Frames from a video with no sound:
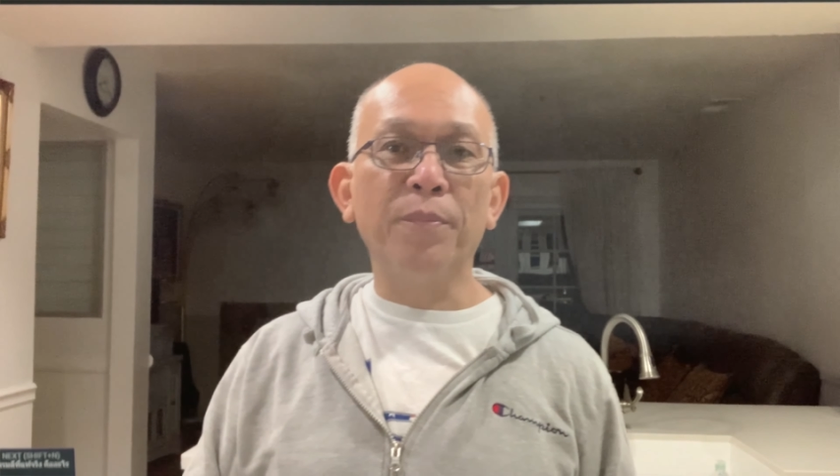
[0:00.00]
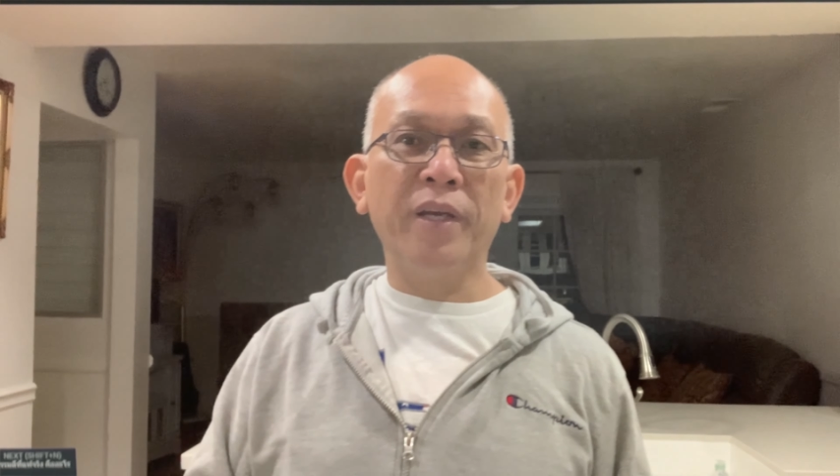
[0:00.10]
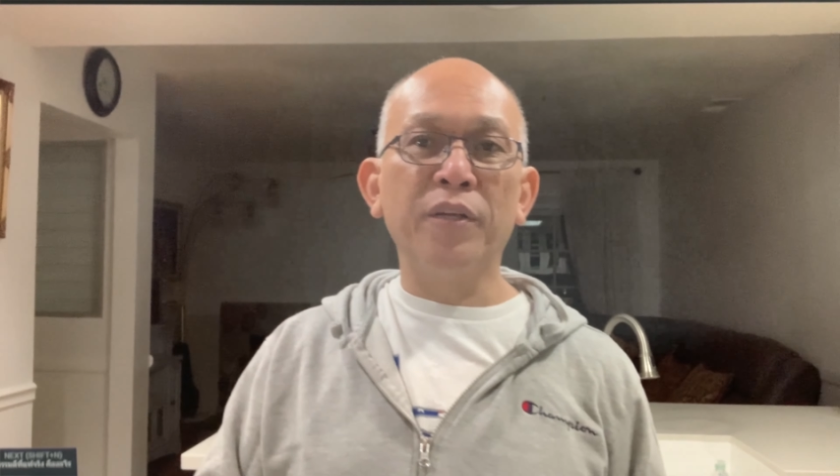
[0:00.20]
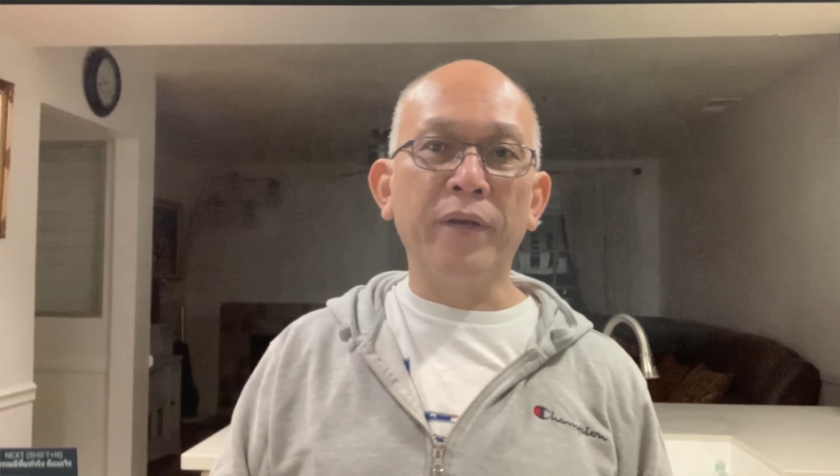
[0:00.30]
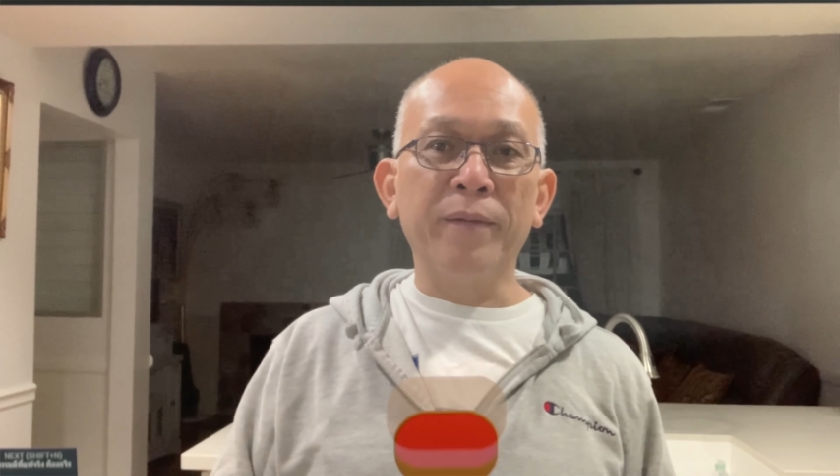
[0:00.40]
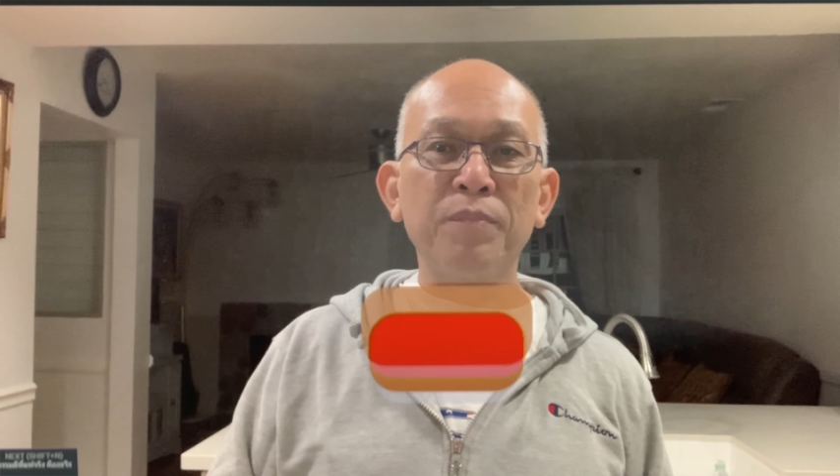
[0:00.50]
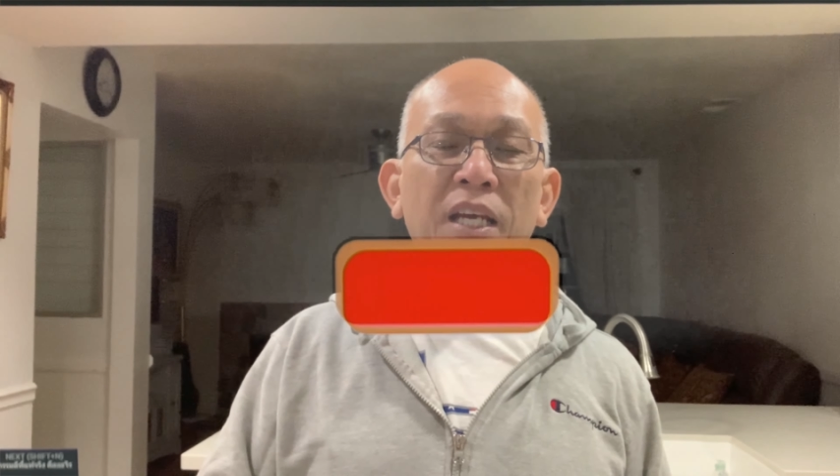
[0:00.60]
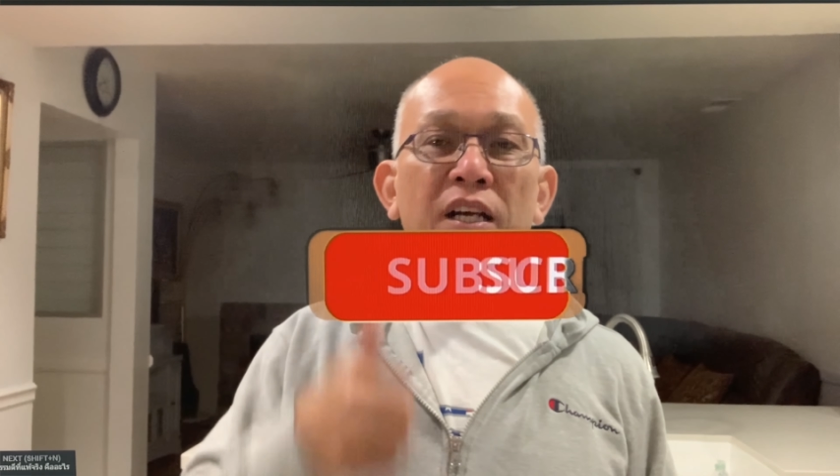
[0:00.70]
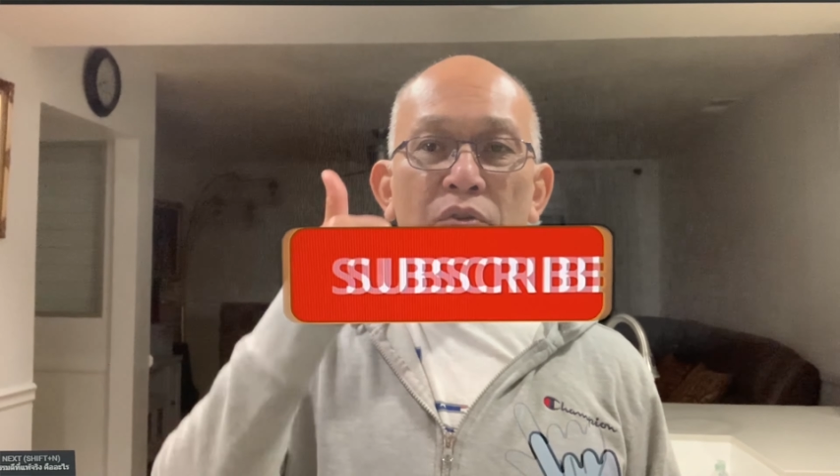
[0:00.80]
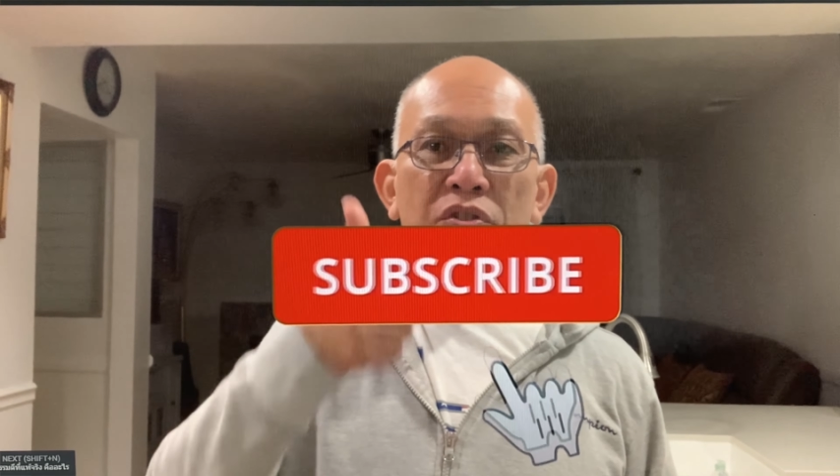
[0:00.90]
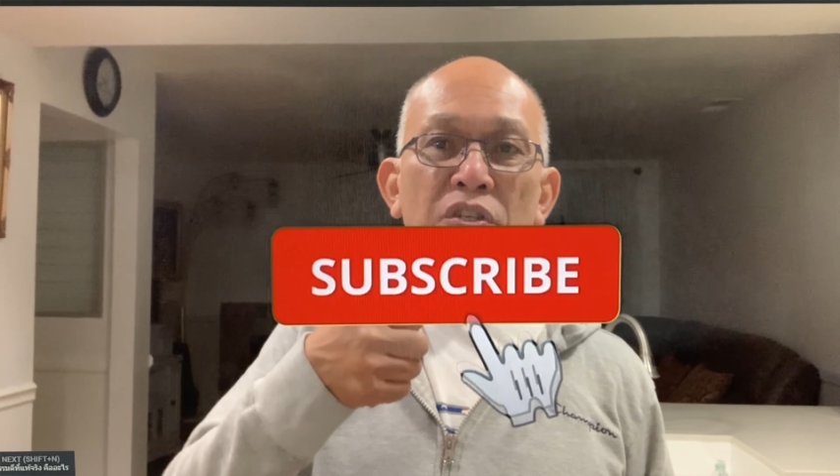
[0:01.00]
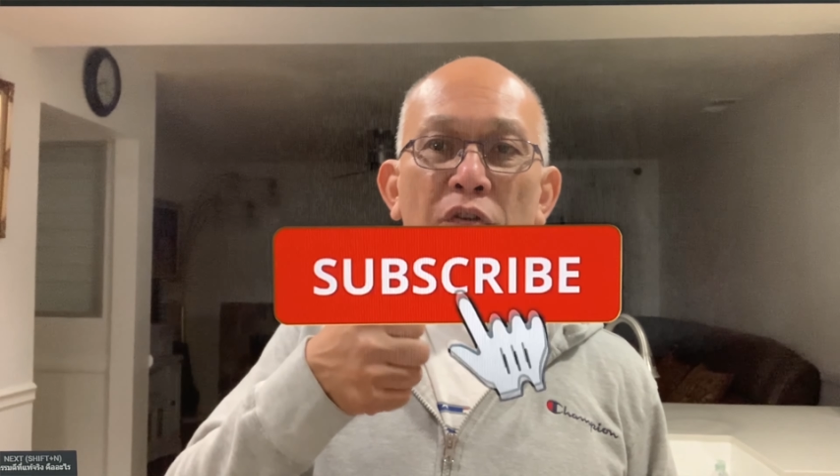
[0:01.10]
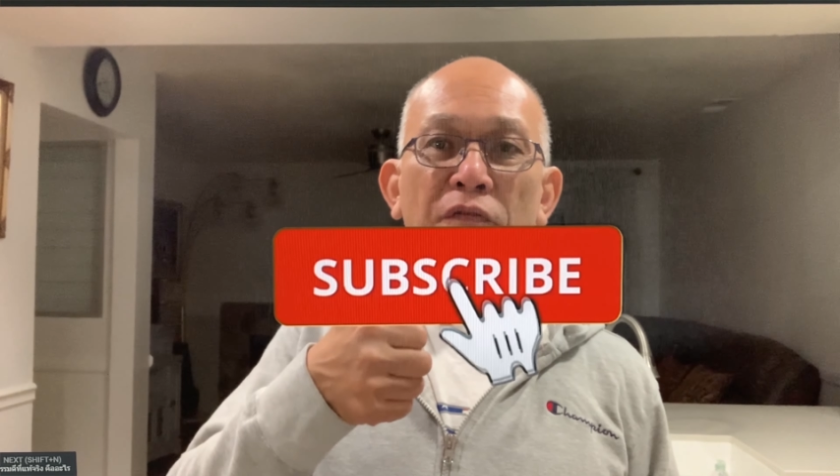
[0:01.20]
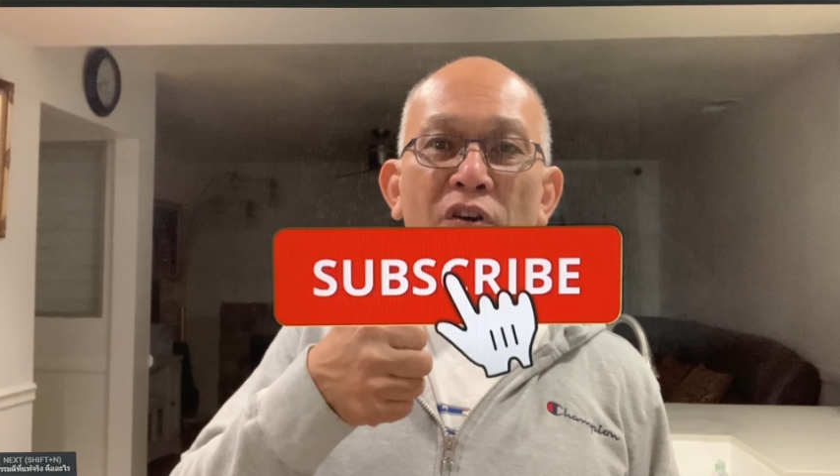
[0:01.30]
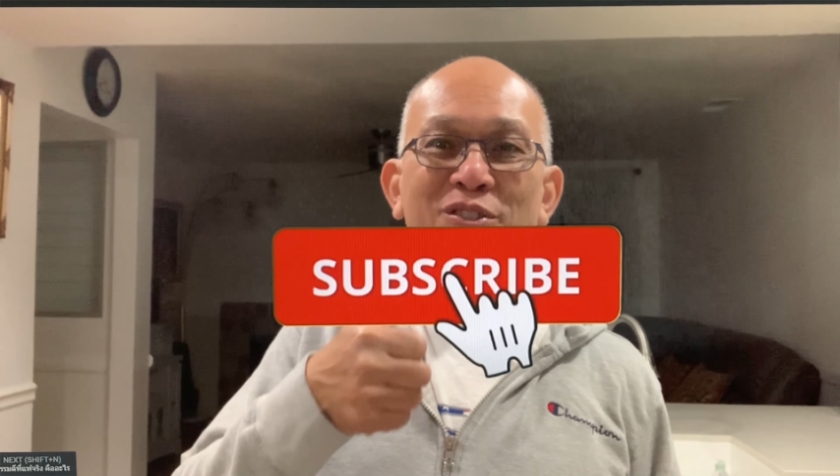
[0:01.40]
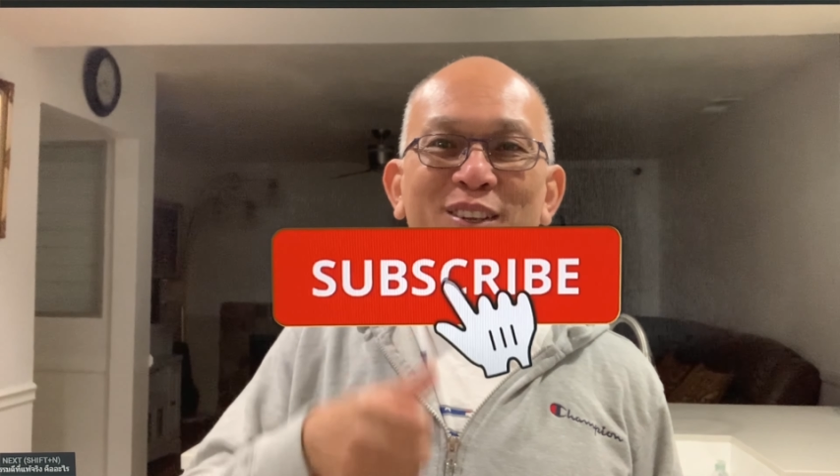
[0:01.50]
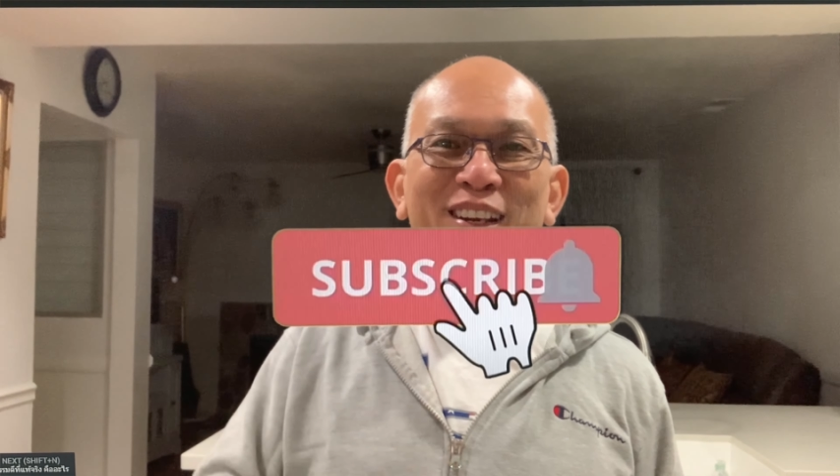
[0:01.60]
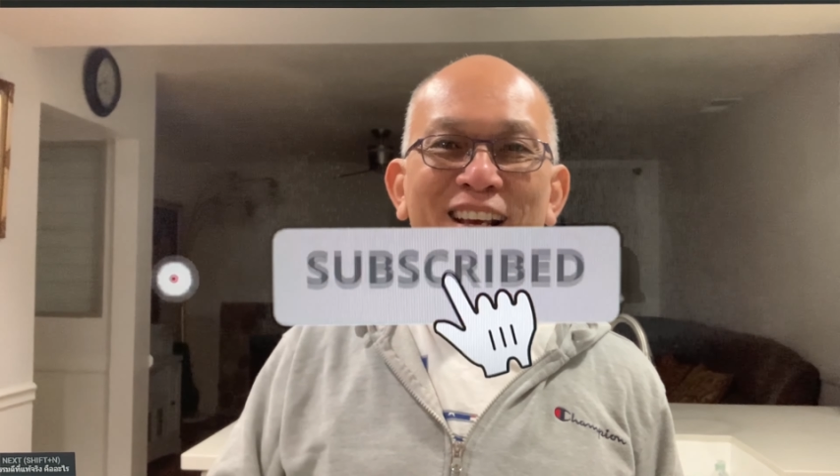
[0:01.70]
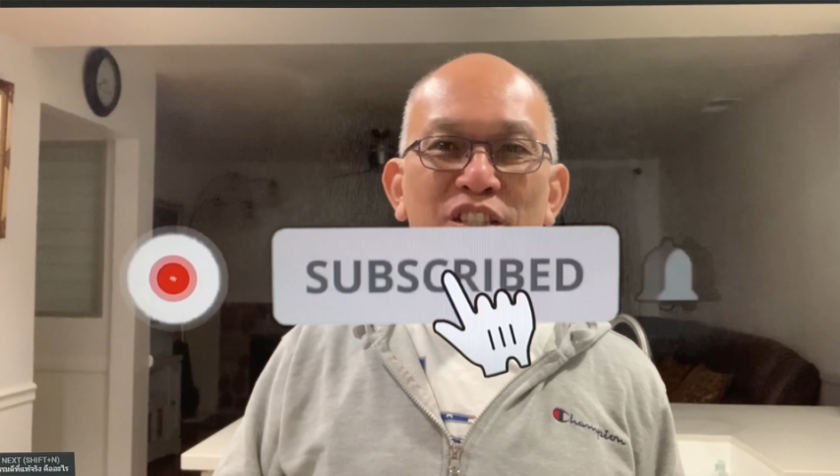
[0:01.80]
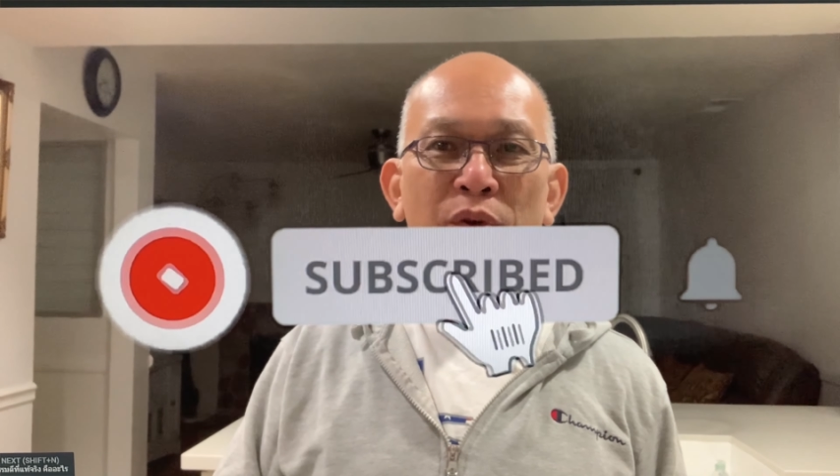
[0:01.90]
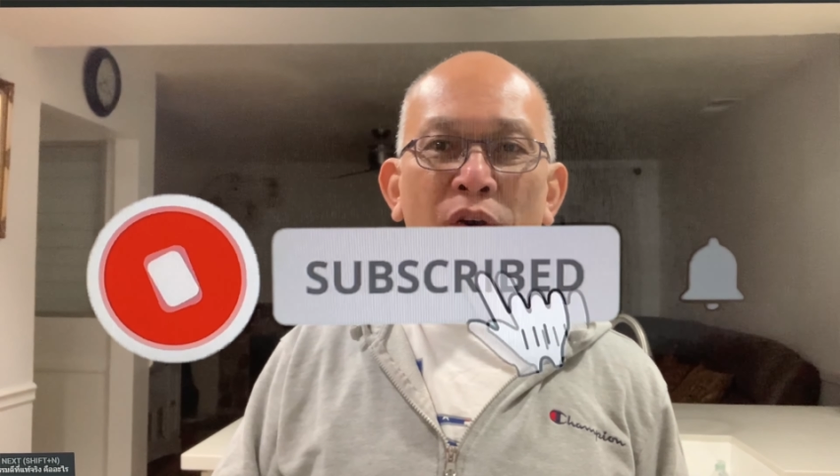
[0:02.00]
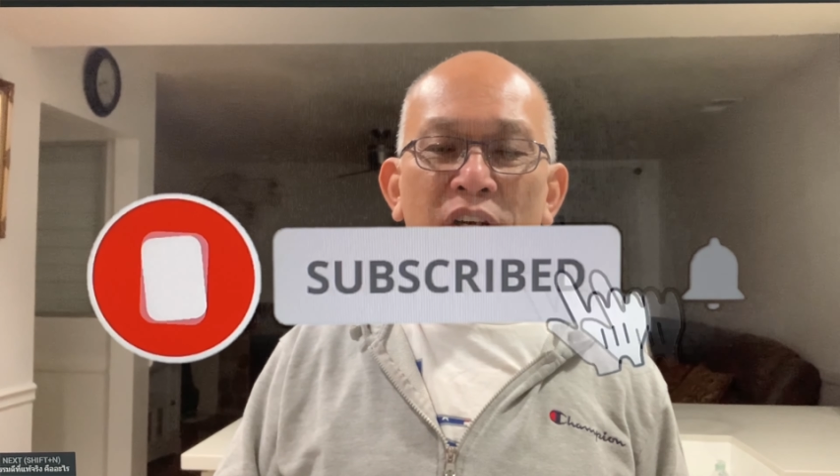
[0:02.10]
Anyway, I'll see you folks on the next video.